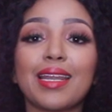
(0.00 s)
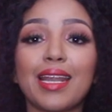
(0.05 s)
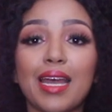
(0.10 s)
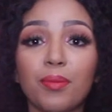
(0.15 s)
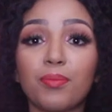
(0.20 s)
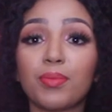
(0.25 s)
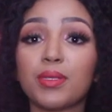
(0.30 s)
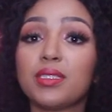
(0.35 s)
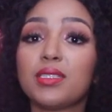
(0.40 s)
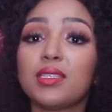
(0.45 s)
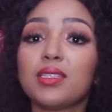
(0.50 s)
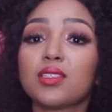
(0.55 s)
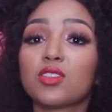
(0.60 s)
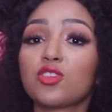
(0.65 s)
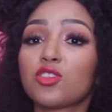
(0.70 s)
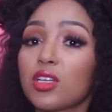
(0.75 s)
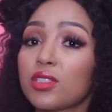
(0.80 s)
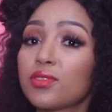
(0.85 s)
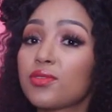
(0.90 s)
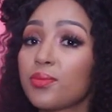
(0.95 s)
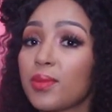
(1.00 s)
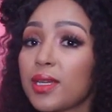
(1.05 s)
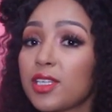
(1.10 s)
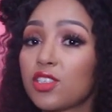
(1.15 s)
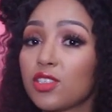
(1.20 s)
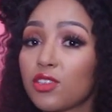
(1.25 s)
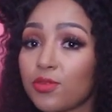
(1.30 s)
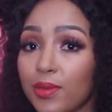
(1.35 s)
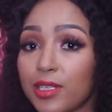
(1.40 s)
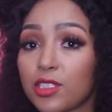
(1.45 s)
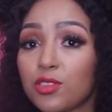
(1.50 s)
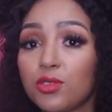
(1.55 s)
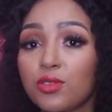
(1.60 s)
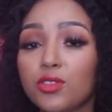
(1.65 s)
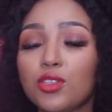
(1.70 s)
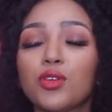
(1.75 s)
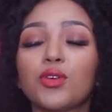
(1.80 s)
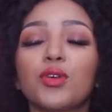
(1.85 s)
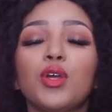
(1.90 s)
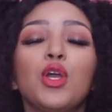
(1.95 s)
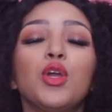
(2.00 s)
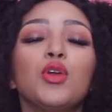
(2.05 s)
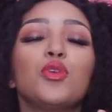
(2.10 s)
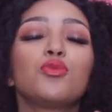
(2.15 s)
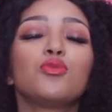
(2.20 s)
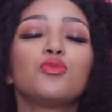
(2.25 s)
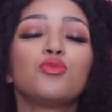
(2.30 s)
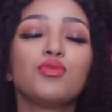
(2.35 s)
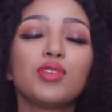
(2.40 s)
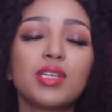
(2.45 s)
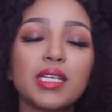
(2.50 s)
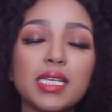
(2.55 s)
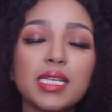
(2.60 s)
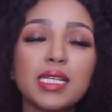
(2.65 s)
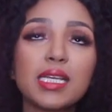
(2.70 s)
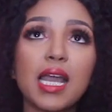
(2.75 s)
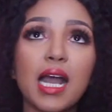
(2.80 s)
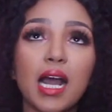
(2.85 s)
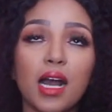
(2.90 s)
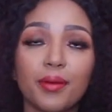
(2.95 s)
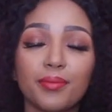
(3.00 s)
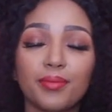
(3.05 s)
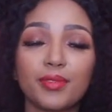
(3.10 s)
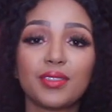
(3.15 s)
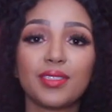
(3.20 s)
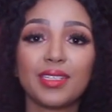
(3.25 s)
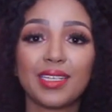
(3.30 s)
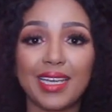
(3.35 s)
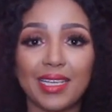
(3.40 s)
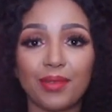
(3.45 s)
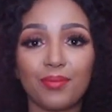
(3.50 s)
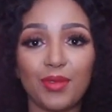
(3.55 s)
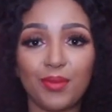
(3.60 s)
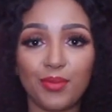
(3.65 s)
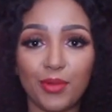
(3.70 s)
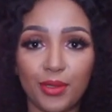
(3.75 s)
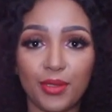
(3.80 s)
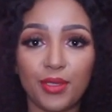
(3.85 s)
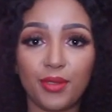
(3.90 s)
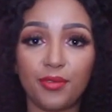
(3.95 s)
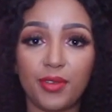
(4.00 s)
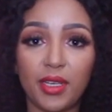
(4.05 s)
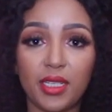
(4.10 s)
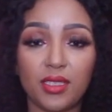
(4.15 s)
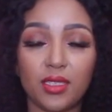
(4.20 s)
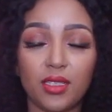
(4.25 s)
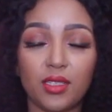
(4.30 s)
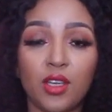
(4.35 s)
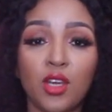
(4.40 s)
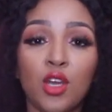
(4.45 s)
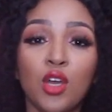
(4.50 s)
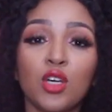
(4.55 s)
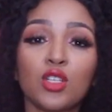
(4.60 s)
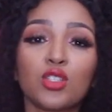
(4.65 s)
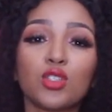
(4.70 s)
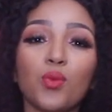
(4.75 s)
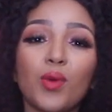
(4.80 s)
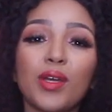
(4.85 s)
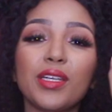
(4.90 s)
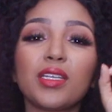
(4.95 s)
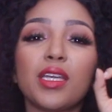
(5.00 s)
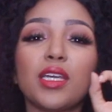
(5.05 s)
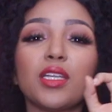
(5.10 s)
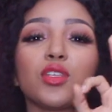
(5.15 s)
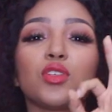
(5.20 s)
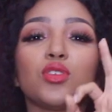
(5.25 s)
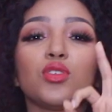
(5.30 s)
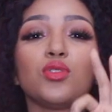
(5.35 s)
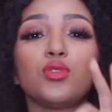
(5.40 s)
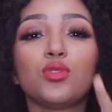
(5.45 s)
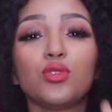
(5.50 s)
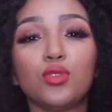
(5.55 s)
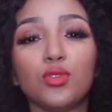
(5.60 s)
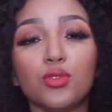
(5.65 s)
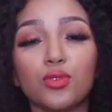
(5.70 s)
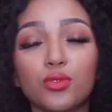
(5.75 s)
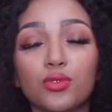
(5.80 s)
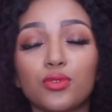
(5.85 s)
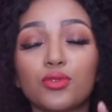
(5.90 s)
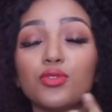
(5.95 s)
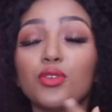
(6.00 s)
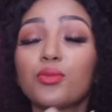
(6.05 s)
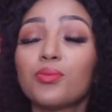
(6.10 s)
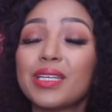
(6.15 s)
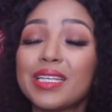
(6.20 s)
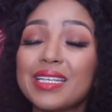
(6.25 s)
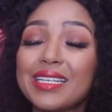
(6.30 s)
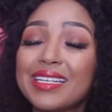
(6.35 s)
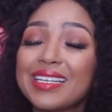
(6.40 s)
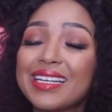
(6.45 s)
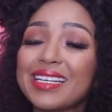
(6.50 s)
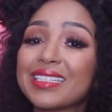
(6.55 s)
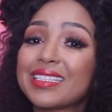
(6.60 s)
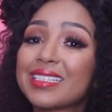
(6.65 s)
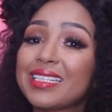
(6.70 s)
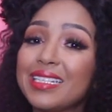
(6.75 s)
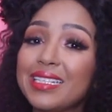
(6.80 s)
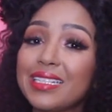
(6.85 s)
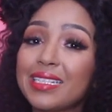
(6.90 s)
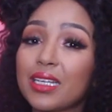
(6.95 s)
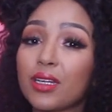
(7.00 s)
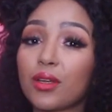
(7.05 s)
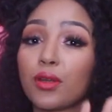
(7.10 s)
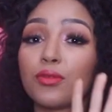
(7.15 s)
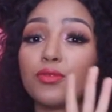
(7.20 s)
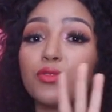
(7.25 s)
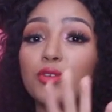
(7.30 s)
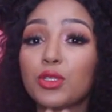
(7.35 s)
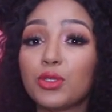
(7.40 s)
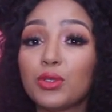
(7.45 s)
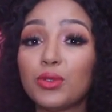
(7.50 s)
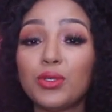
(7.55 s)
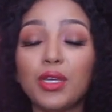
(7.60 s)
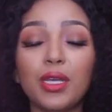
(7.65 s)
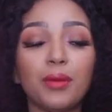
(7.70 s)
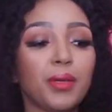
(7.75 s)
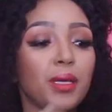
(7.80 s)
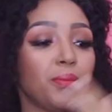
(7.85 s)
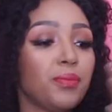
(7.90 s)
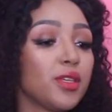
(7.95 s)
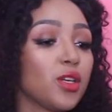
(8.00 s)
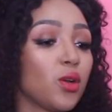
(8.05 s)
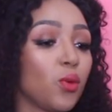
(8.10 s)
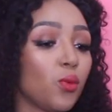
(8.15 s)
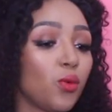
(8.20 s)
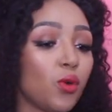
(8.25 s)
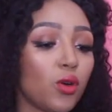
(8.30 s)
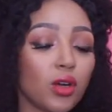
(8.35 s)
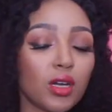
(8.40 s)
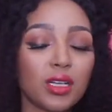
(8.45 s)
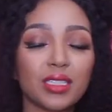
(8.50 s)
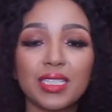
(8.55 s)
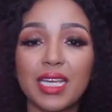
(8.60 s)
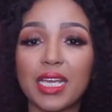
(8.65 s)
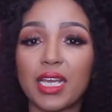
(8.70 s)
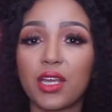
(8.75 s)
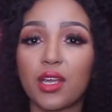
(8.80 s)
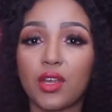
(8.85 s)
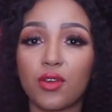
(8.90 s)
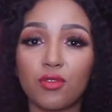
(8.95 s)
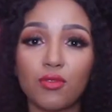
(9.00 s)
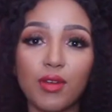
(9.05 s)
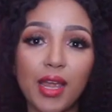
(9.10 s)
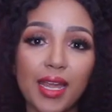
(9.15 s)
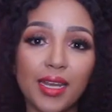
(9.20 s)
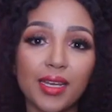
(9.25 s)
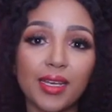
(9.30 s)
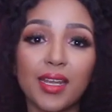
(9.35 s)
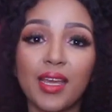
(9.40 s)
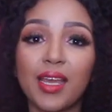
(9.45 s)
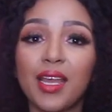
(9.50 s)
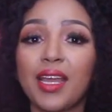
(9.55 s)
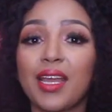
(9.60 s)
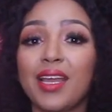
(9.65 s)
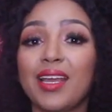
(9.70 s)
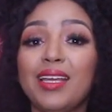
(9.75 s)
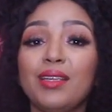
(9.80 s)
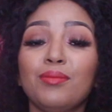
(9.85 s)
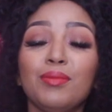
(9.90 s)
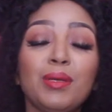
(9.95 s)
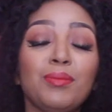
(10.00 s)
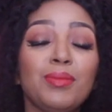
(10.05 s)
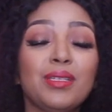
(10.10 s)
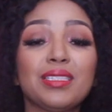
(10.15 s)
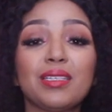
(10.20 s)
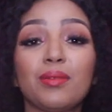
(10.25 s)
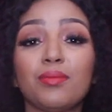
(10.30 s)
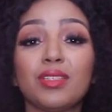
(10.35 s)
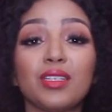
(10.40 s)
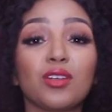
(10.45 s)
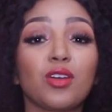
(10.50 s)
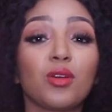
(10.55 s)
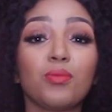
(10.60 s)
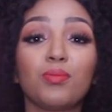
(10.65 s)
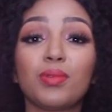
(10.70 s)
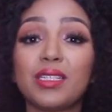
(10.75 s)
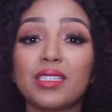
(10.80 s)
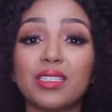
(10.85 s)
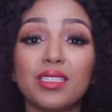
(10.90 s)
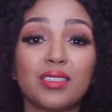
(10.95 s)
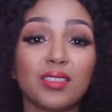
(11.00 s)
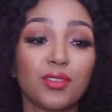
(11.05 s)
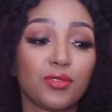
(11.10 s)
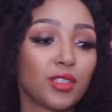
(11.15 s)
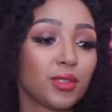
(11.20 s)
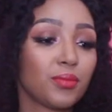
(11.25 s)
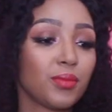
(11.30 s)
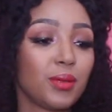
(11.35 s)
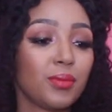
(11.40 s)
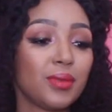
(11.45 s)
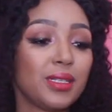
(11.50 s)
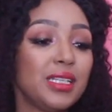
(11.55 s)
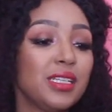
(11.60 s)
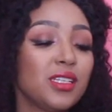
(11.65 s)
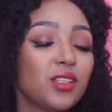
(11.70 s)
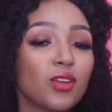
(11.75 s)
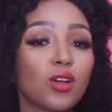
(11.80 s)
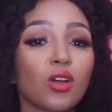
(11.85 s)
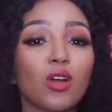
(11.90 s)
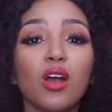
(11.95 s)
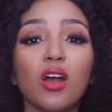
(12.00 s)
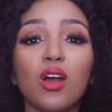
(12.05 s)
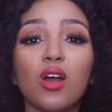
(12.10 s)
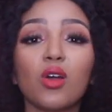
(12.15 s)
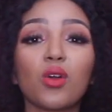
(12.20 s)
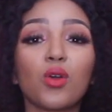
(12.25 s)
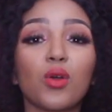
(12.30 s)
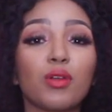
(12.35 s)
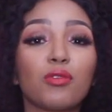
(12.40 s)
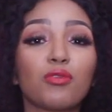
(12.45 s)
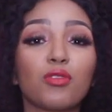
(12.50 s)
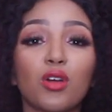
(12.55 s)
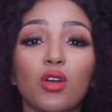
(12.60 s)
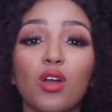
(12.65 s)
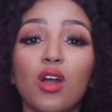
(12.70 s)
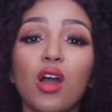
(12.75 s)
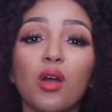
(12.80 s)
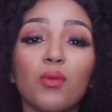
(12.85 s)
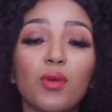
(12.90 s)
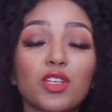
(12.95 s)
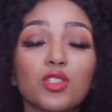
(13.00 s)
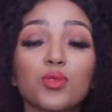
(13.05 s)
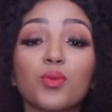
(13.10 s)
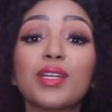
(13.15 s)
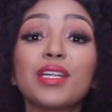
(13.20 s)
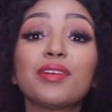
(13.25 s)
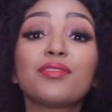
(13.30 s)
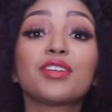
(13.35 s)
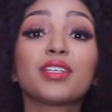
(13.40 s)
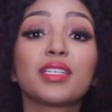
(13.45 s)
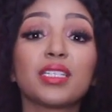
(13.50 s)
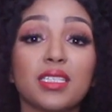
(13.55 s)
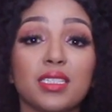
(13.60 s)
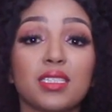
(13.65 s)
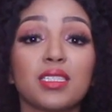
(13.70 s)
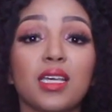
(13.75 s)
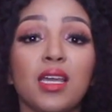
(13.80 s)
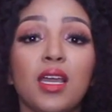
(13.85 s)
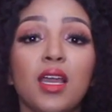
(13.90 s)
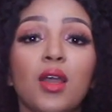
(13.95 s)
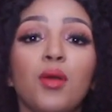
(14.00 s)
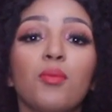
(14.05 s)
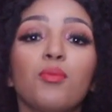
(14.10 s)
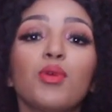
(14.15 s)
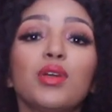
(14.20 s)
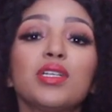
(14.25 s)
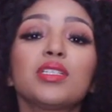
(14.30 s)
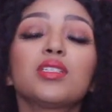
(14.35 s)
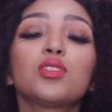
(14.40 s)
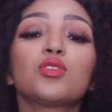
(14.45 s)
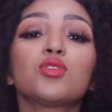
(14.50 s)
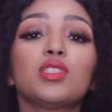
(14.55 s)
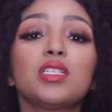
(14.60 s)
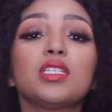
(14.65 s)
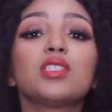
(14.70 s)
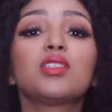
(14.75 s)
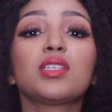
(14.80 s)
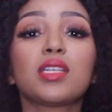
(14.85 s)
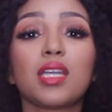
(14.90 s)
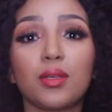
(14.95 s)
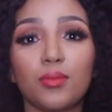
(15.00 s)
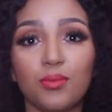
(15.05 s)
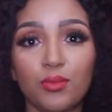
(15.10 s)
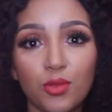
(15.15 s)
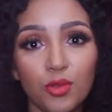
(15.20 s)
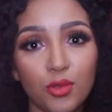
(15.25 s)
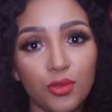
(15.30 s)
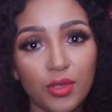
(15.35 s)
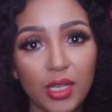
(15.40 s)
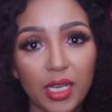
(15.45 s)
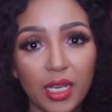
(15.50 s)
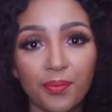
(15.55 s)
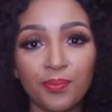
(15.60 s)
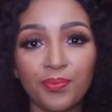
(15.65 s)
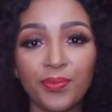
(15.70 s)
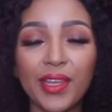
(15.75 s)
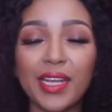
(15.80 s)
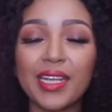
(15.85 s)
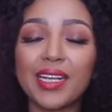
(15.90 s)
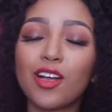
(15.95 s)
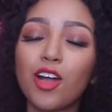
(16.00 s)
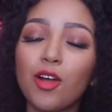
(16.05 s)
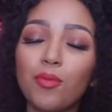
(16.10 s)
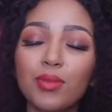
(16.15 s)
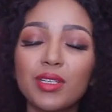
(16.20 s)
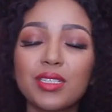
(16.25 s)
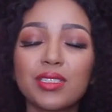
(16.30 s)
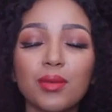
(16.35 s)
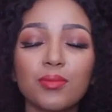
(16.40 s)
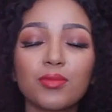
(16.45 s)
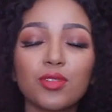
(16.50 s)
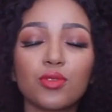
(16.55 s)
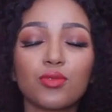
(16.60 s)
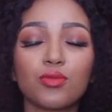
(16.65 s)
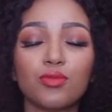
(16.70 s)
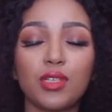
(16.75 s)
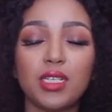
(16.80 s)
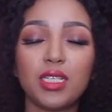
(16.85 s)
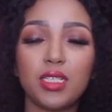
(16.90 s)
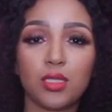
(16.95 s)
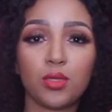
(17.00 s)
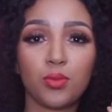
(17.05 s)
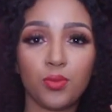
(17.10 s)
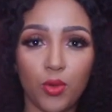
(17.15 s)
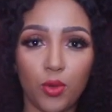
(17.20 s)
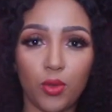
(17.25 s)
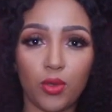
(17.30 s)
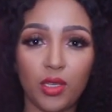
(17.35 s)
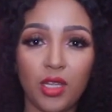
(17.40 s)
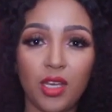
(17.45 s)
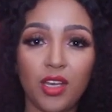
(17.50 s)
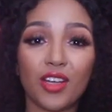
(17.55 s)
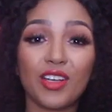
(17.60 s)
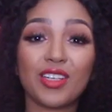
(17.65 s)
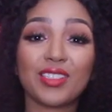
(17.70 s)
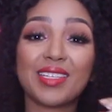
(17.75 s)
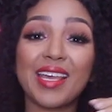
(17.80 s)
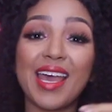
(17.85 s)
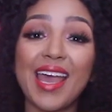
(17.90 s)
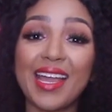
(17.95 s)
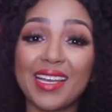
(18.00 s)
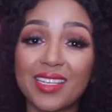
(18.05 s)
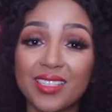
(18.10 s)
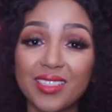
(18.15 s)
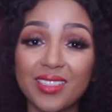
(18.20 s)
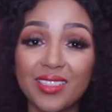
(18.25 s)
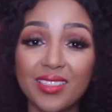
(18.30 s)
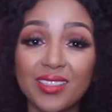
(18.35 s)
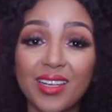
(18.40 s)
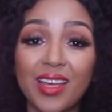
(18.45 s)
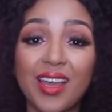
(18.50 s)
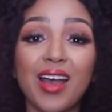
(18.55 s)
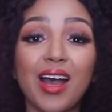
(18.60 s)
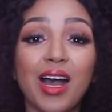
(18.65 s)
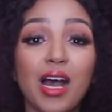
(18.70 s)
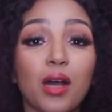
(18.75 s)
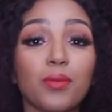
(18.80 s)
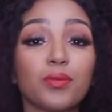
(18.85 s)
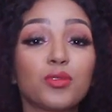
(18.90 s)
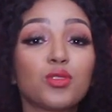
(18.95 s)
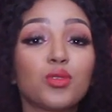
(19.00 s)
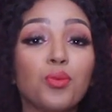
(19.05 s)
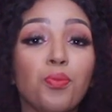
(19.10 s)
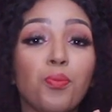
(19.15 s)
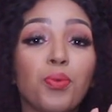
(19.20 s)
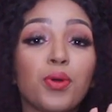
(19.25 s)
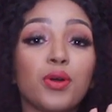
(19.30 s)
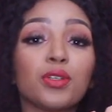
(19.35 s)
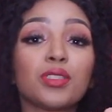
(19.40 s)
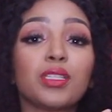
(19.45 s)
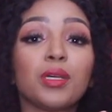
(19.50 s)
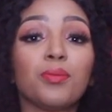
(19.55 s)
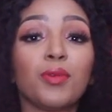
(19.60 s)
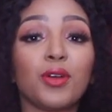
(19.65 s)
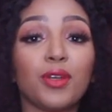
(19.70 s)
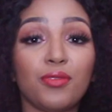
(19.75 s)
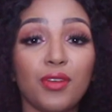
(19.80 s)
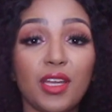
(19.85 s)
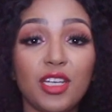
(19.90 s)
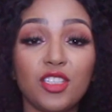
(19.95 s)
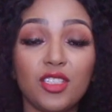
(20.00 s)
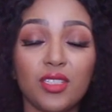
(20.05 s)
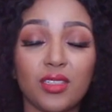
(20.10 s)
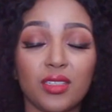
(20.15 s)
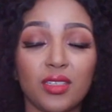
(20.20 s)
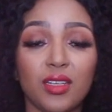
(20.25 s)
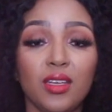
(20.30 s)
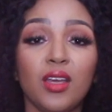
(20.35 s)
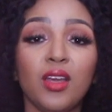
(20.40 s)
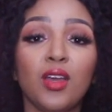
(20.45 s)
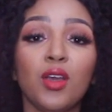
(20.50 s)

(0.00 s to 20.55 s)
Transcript: that up and seeing the transformation of my studio really helps to get me motivated. So what can you do? For me, it's cleaning. For you, it may be a walk, taking a run. It may be something completely different. Maybe cleaning your car, going for a car wash, whatever it is. Point is you need to get moving and accomplish something really small because action helps to build the motivation.